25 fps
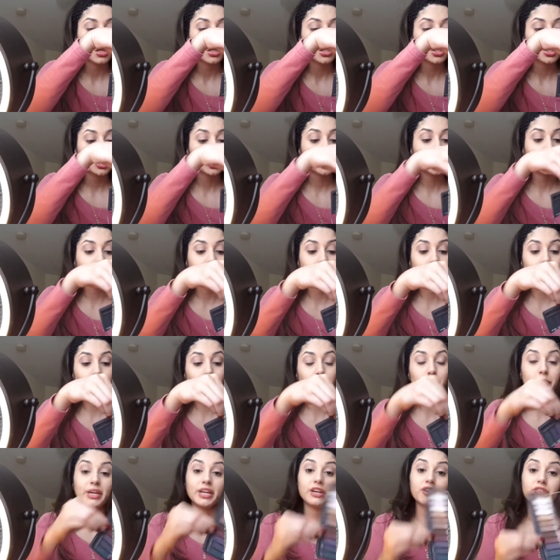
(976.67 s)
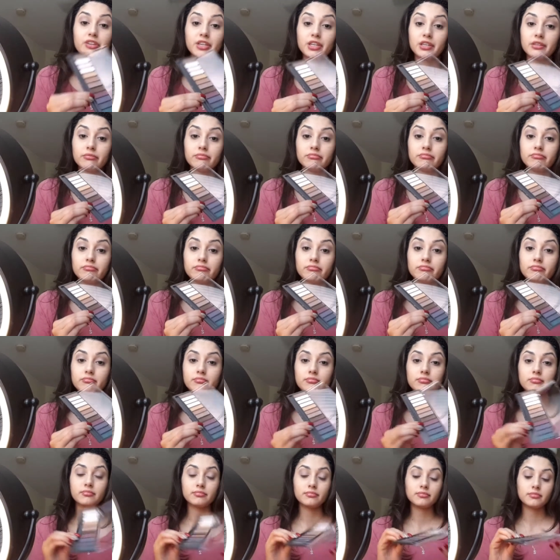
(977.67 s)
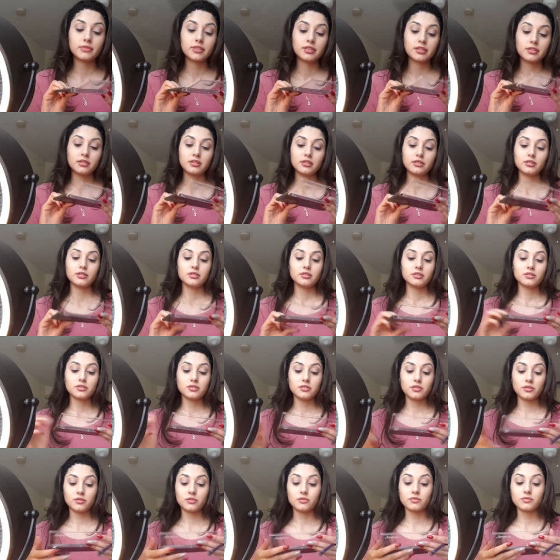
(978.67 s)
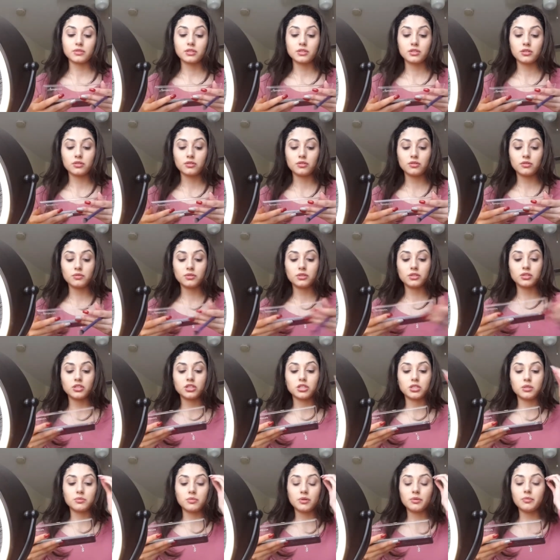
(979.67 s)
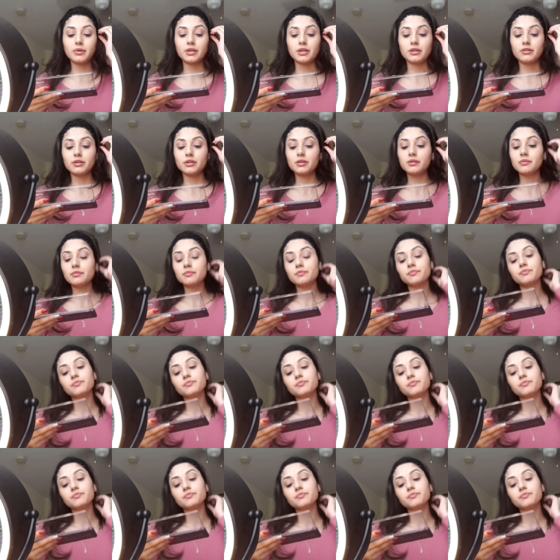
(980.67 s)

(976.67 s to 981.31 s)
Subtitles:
Shimmer Berry. So I'm just gonna go with the Shimmer Berry.